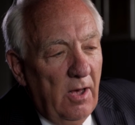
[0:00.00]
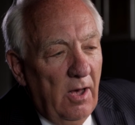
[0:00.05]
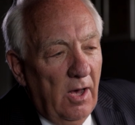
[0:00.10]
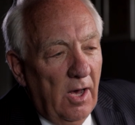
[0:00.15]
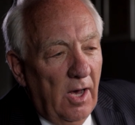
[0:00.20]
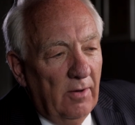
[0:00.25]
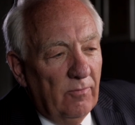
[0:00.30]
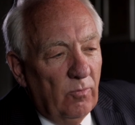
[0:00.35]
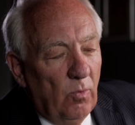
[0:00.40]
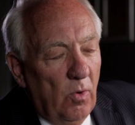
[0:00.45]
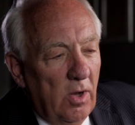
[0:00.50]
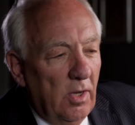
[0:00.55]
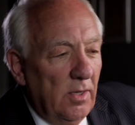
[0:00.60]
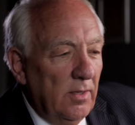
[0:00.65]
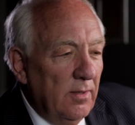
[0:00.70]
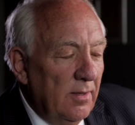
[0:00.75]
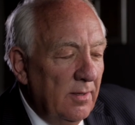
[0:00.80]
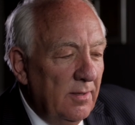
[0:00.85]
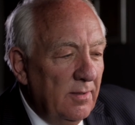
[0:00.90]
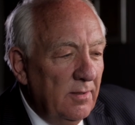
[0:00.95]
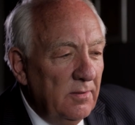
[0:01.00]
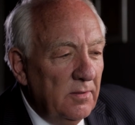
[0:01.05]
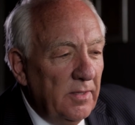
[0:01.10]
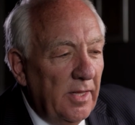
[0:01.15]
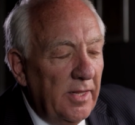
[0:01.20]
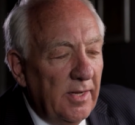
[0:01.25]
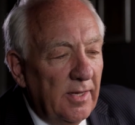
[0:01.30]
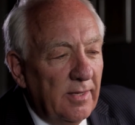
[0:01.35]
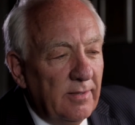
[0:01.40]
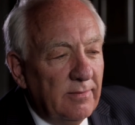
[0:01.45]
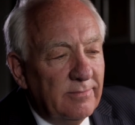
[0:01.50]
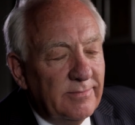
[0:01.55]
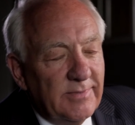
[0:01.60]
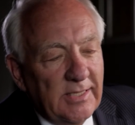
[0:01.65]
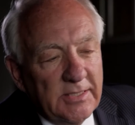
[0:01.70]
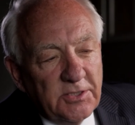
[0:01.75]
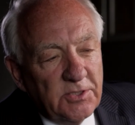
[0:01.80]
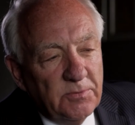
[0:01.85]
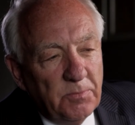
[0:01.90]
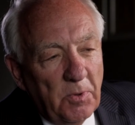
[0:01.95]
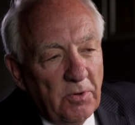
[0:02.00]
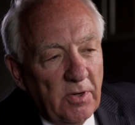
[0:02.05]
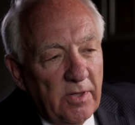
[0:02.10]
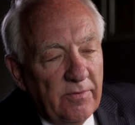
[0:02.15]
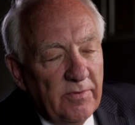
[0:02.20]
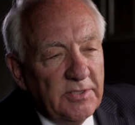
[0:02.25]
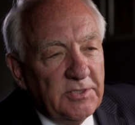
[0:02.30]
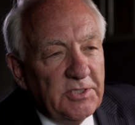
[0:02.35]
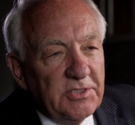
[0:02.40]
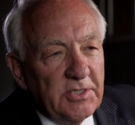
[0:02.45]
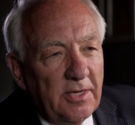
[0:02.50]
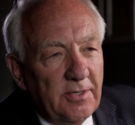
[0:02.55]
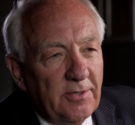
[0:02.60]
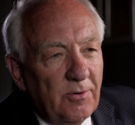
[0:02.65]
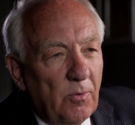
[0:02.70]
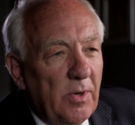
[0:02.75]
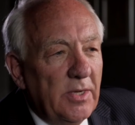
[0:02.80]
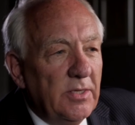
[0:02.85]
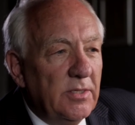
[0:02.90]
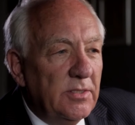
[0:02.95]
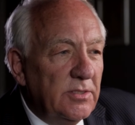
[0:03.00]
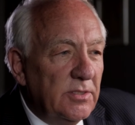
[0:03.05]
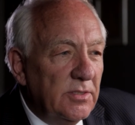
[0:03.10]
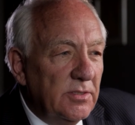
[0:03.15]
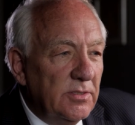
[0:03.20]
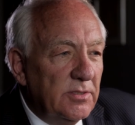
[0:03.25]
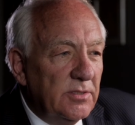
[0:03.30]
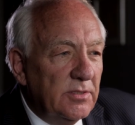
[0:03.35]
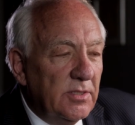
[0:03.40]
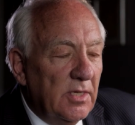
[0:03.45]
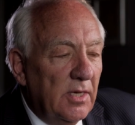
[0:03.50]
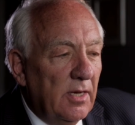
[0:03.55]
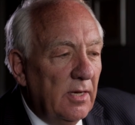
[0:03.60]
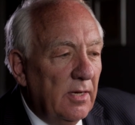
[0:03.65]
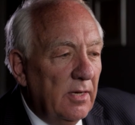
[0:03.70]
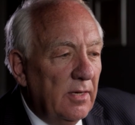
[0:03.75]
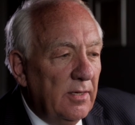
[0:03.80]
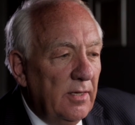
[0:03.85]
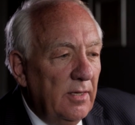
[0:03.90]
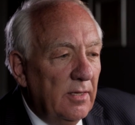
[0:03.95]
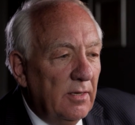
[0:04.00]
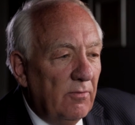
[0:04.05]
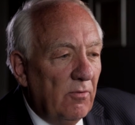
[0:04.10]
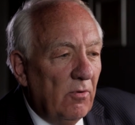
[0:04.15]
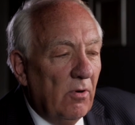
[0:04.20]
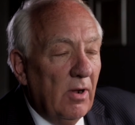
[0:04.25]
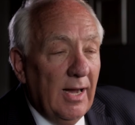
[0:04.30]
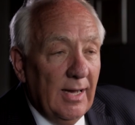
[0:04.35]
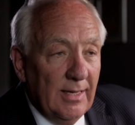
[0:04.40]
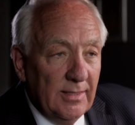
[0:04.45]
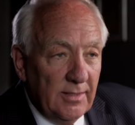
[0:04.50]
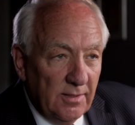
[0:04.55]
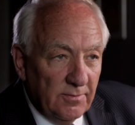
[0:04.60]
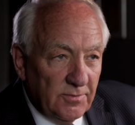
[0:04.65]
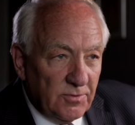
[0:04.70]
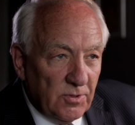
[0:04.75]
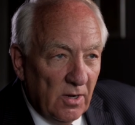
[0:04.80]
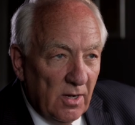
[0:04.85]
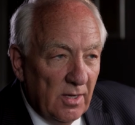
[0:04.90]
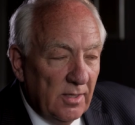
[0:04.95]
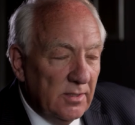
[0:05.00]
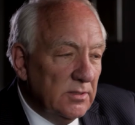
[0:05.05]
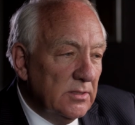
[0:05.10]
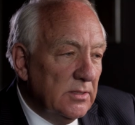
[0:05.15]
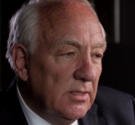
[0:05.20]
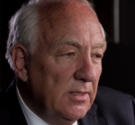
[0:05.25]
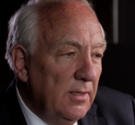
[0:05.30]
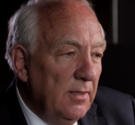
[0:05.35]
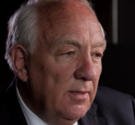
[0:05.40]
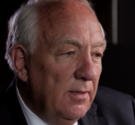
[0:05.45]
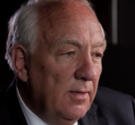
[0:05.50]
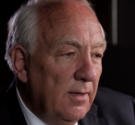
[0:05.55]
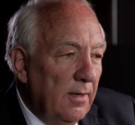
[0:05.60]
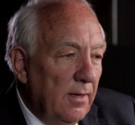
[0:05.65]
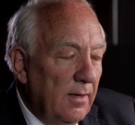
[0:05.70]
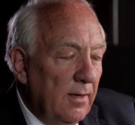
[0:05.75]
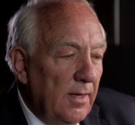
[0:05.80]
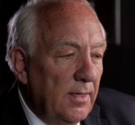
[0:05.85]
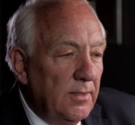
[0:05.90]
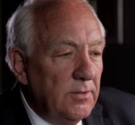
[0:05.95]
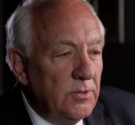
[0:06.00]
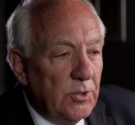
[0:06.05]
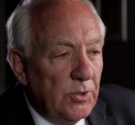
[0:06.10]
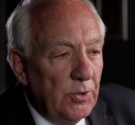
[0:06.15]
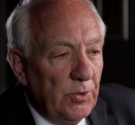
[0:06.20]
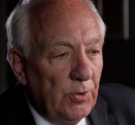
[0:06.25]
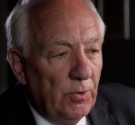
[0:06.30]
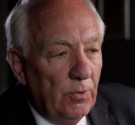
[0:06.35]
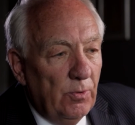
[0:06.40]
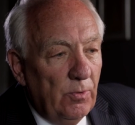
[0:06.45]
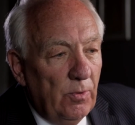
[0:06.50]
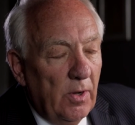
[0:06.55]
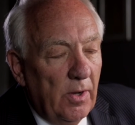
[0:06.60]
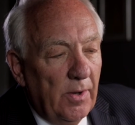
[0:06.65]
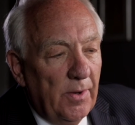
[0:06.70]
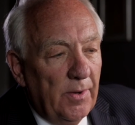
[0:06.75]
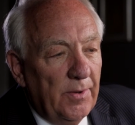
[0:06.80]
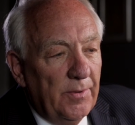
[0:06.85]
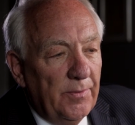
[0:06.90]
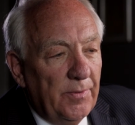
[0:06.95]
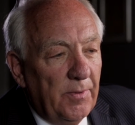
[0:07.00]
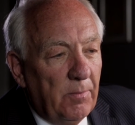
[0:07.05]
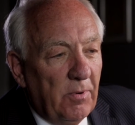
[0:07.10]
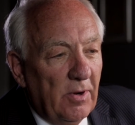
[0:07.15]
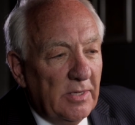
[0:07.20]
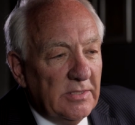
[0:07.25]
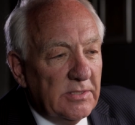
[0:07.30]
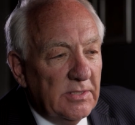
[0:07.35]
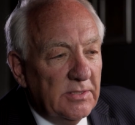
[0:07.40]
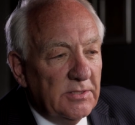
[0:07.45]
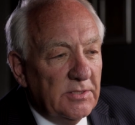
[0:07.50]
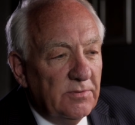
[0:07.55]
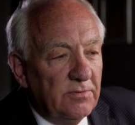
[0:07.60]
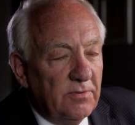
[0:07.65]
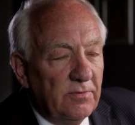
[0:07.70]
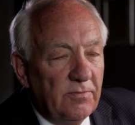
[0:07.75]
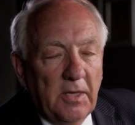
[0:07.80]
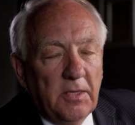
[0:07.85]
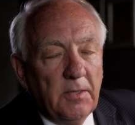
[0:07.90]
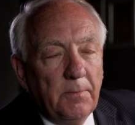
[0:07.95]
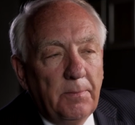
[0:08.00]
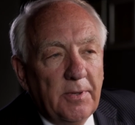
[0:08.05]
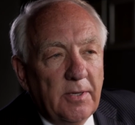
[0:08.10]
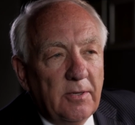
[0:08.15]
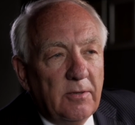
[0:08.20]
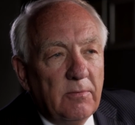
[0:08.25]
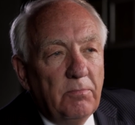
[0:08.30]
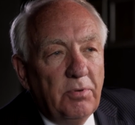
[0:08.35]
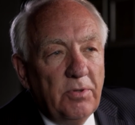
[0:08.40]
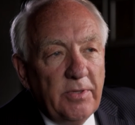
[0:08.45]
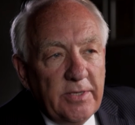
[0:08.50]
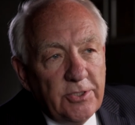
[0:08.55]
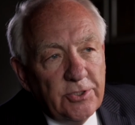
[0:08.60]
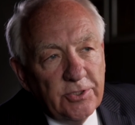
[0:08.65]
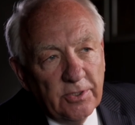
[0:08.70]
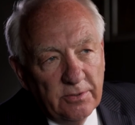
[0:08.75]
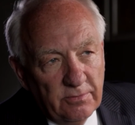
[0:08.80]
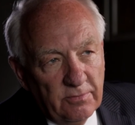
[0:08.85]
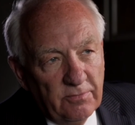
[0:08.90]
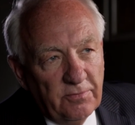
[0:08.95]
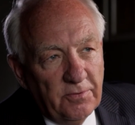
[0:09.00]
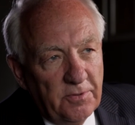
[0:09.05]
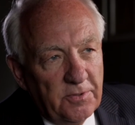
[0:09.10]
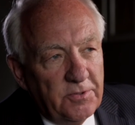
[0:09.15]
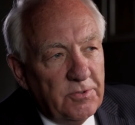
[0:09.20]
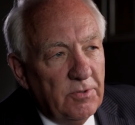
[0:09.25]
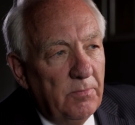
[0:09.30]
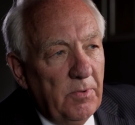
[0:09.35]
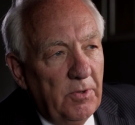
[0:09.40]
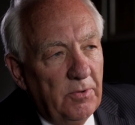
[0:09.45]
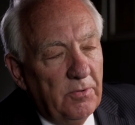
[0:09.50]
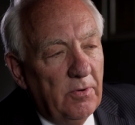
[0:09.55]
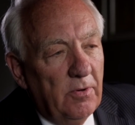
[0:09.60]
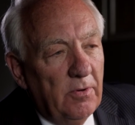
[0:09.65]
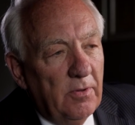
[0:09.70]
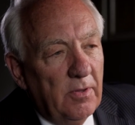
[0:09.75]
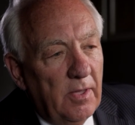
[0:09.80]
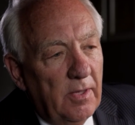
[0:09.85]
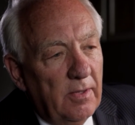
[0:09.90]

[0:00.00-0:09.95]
of one leading testimony of insider witnesses uh, in a variety of trials, uh, and two, uh, the process of developing completion for the tribunal.